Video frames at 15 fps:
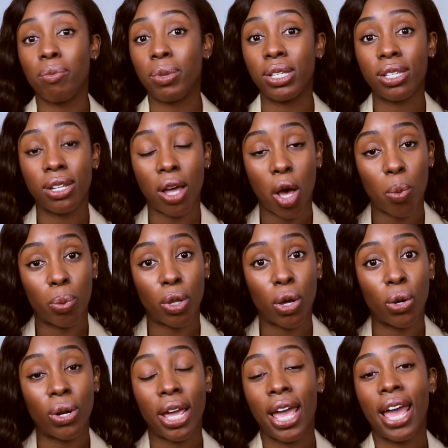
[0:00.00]
miss an
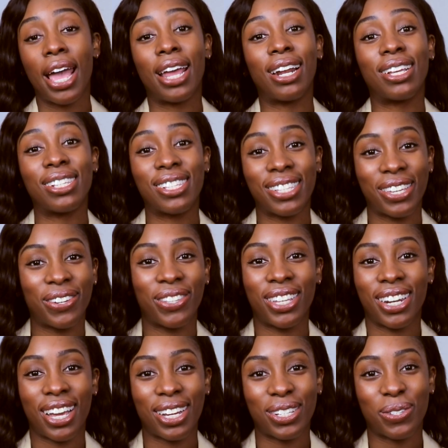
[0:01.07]
upload, and I'll see you in the
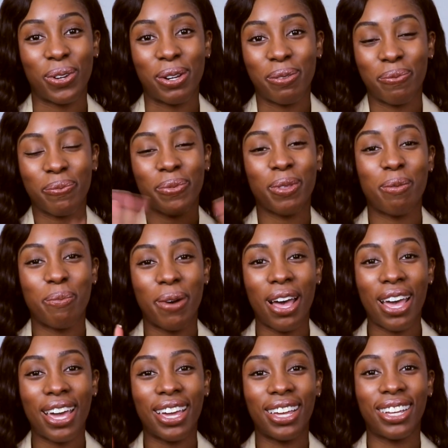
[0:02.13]
next one.
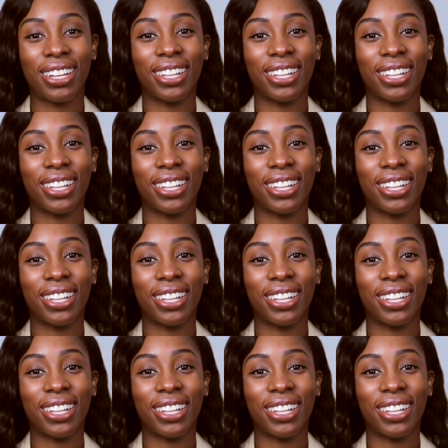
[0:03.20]
Bye!